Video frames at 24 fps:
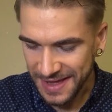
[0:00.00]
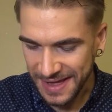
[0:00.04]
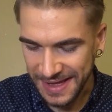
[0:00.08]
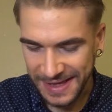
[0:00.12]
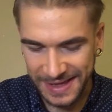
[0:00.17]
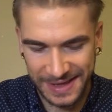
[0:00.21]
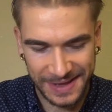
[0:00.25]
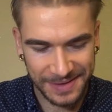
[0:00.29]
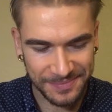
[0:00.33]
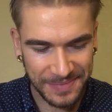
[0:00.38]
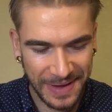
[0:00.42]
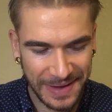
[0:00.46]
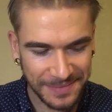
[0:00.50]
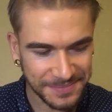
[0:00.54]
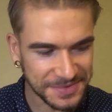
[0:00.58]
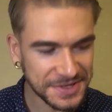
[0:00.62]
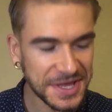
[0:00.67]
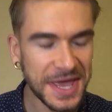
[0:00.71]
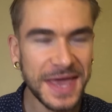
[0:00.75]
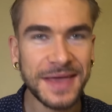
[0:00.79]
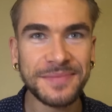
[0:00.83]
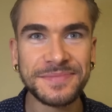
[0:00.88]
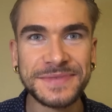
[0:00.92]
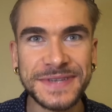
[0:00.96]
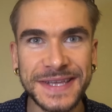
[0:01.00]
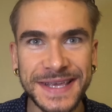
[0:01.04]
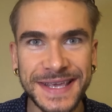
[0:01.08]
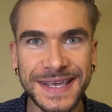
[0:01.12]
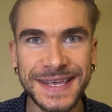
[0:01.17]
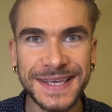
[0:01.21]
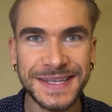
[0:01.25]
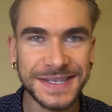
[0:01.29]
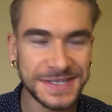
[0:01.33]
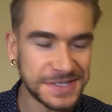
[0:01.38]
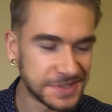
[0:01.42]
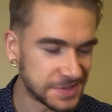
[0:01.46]
Um, I'm came to
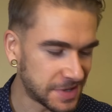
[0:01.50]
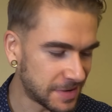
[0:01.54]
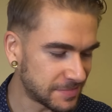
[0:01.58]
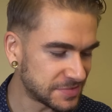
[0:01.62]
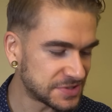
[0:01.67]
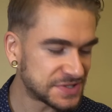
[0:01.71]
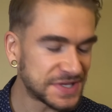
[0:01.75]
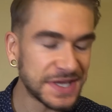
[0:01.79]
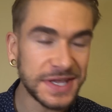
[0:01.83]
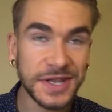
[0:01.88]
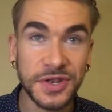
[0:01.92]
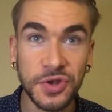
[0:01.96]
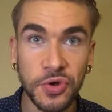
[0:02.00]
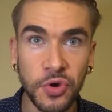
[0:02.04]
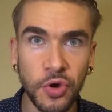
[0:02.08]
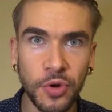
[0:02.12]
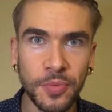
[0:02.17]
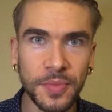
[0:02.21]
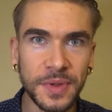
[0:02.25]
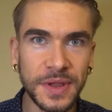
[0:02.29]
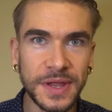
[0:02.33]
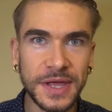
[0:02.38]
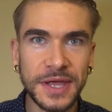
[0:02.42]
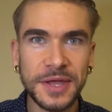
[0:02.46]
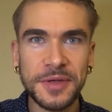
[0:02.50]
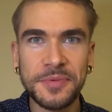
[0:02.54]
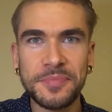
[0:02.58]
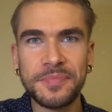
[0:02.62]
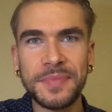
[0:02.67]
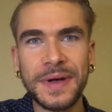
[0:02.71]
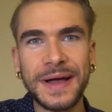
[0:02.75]
eat. I'm just eating normally.